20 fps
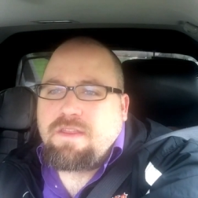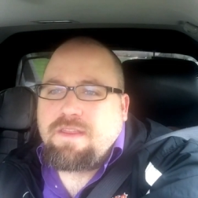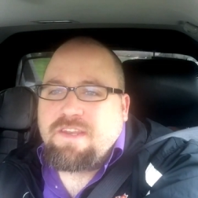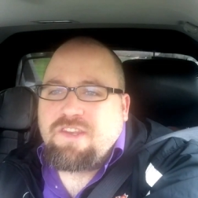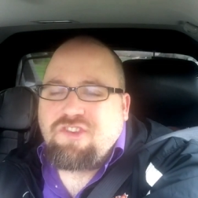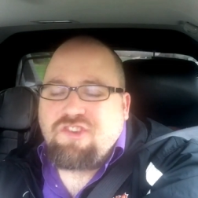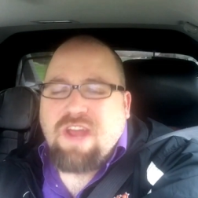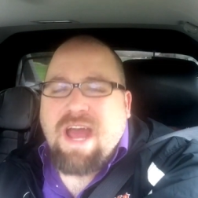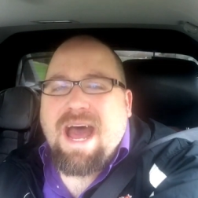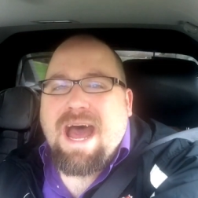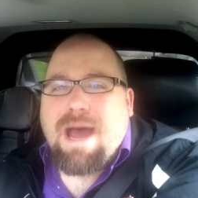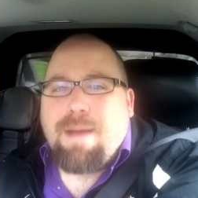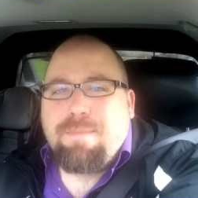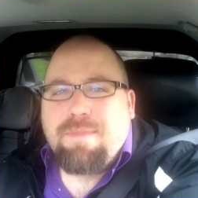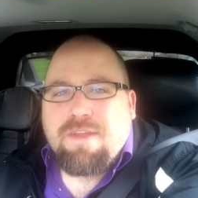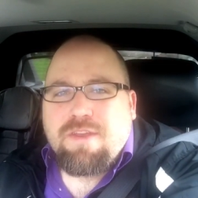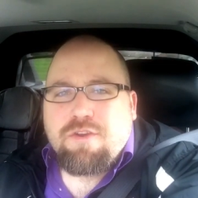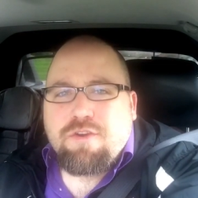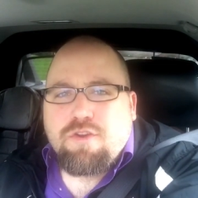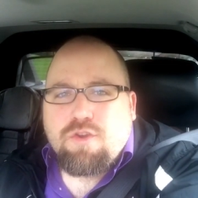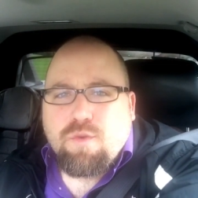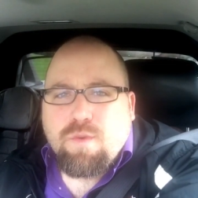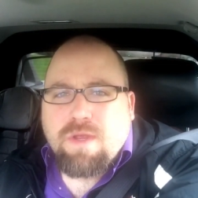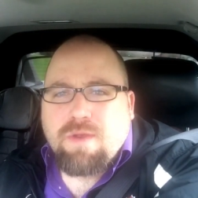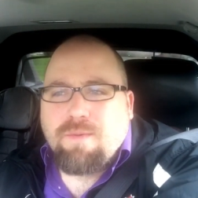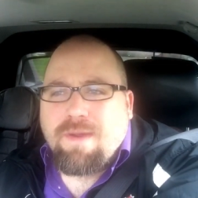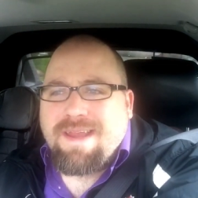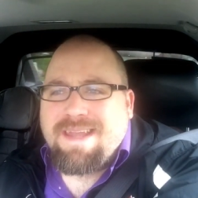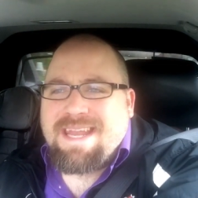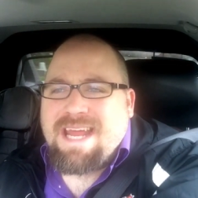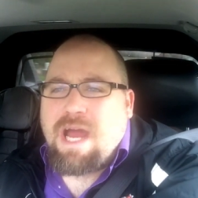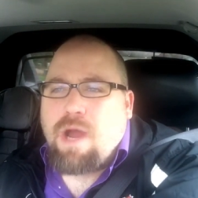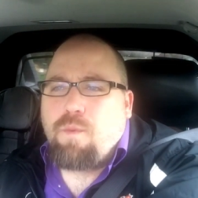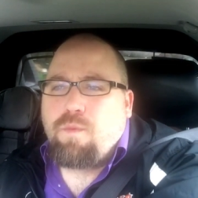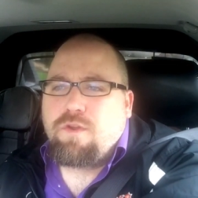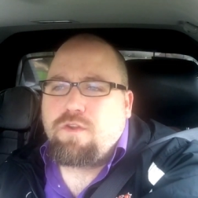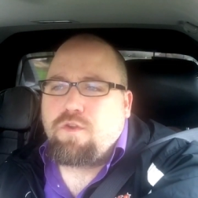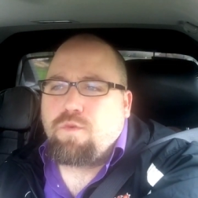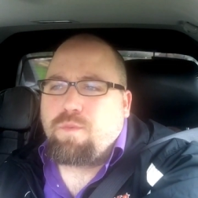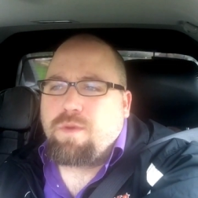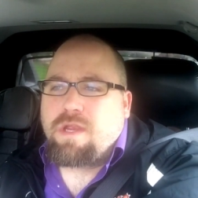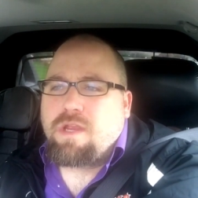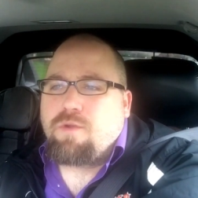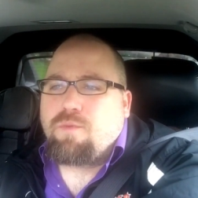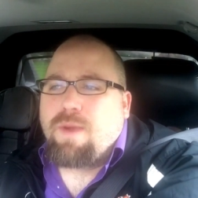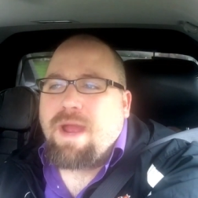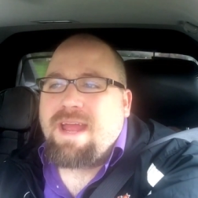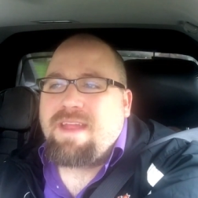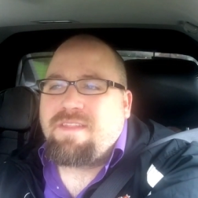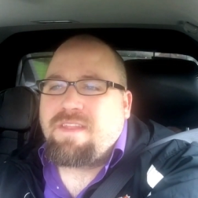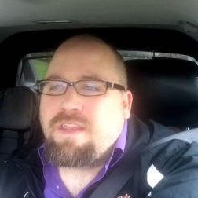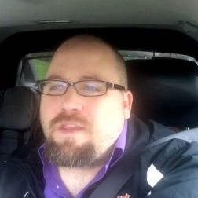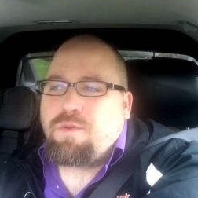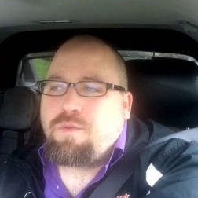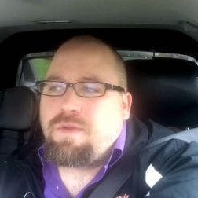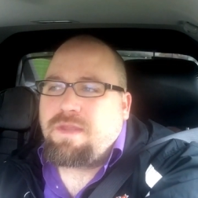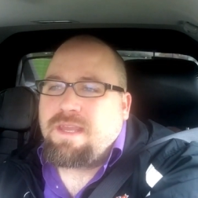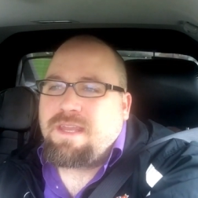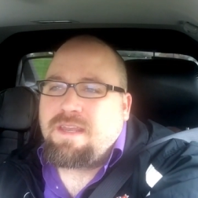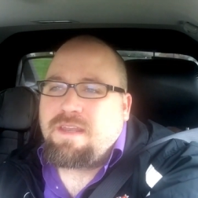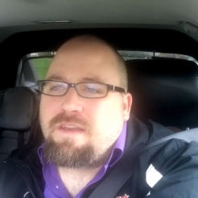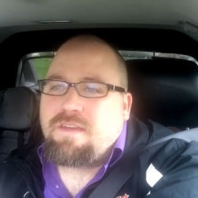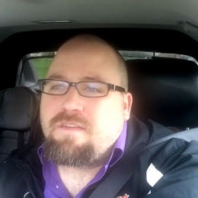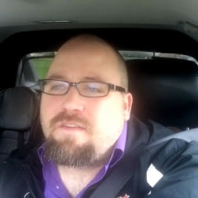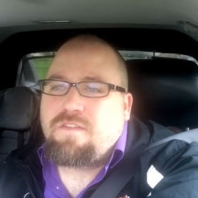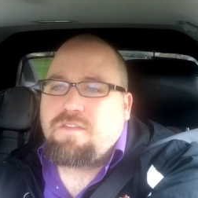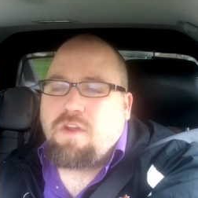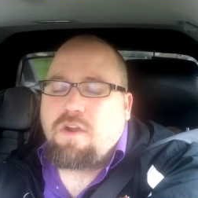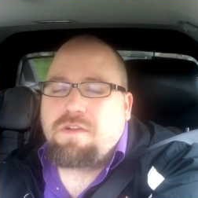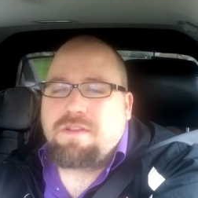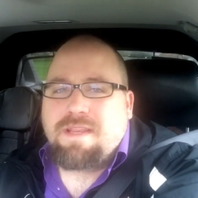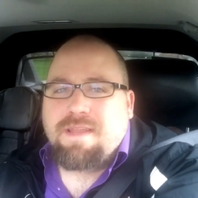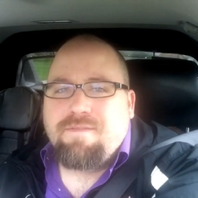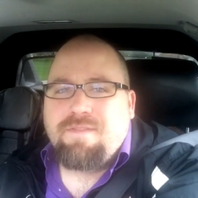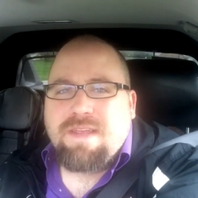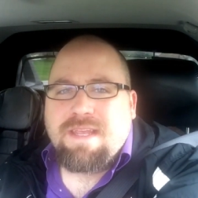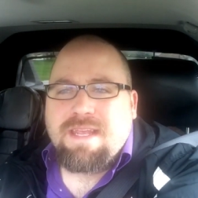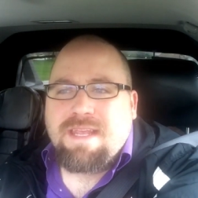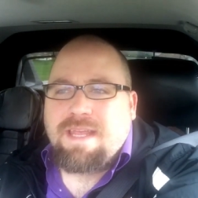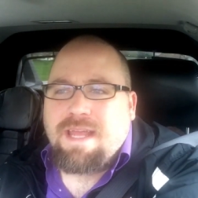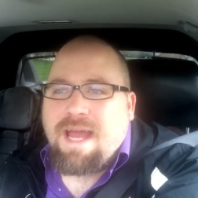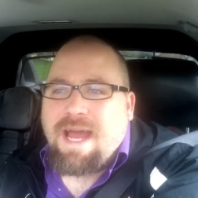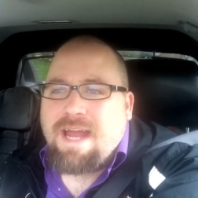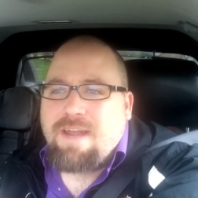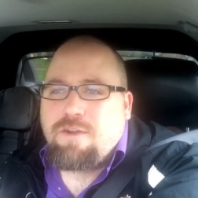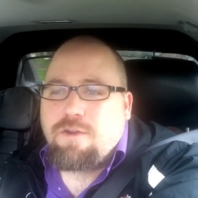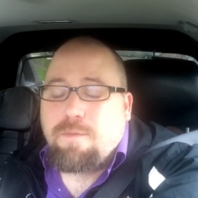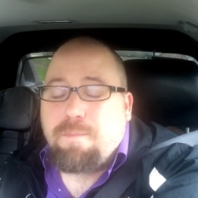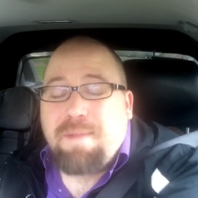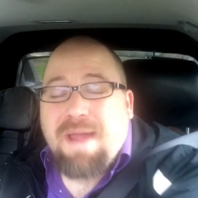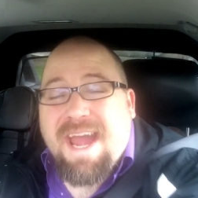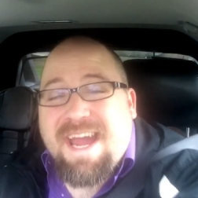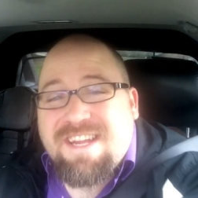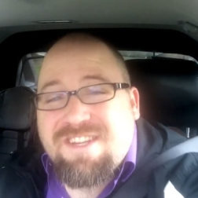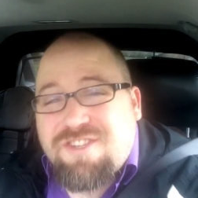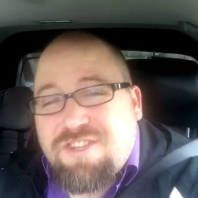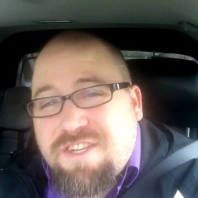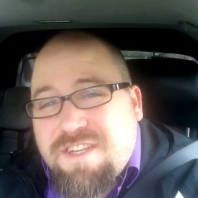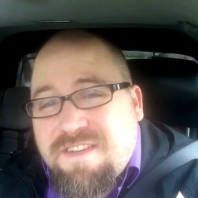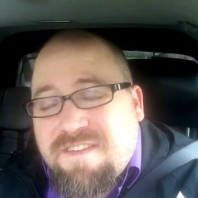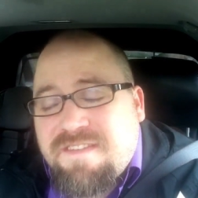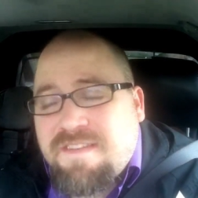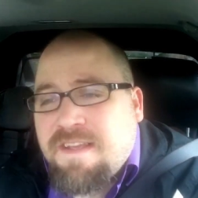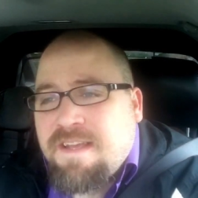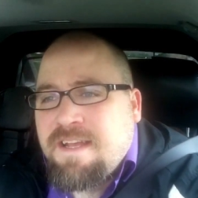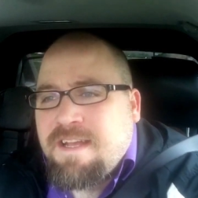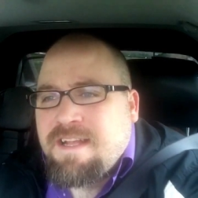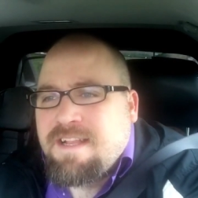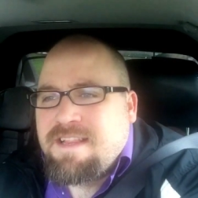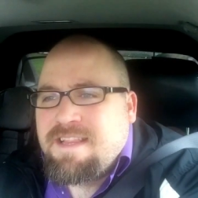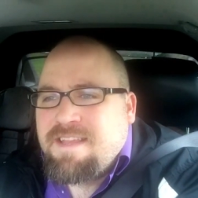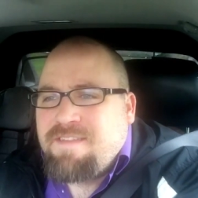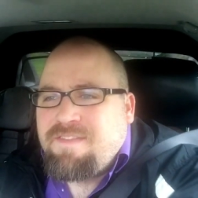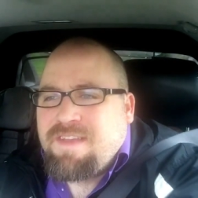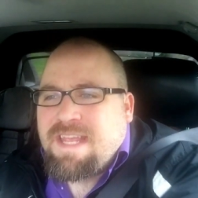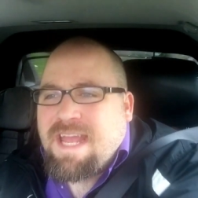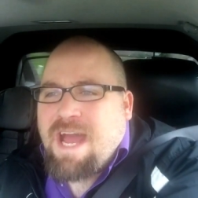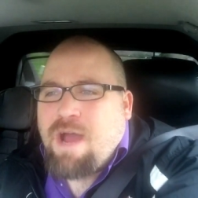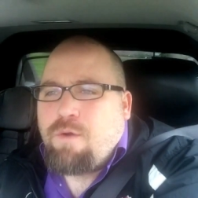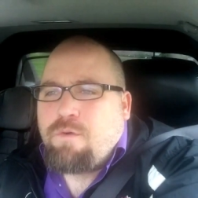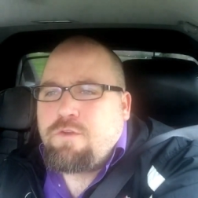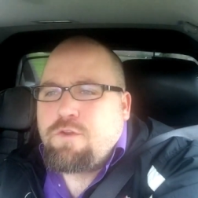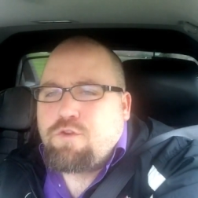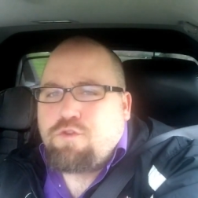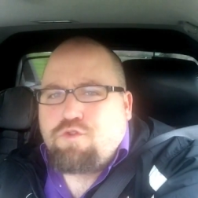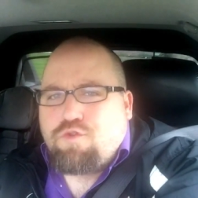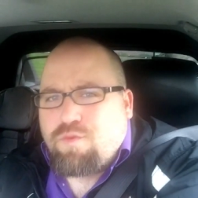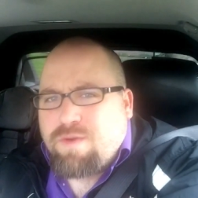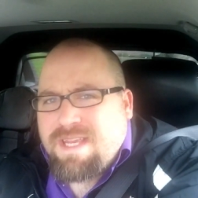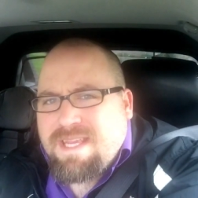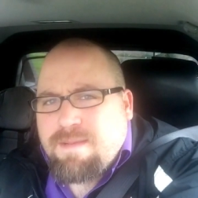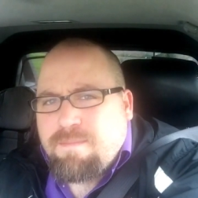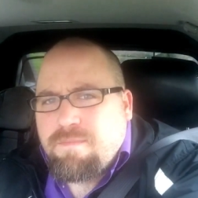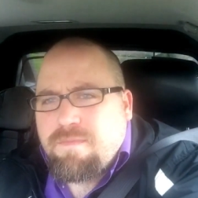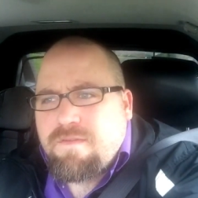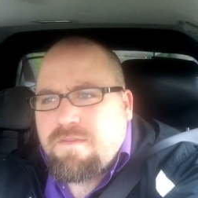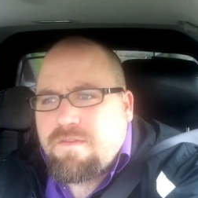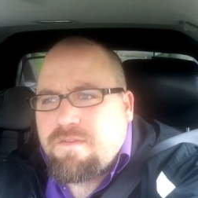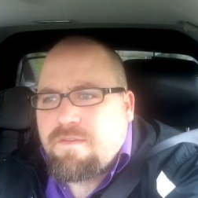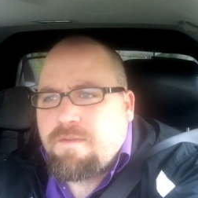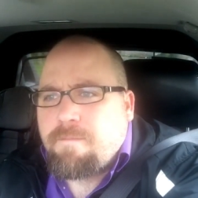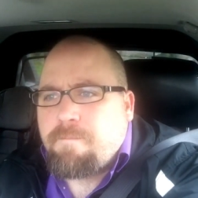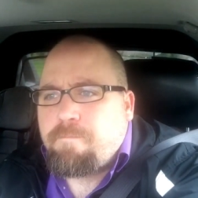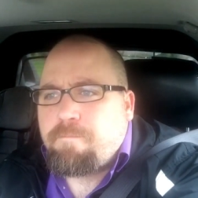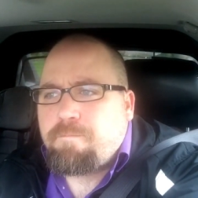the job that you're doing right now? Would you regret that you didn't start living on your passions, living out your dreams?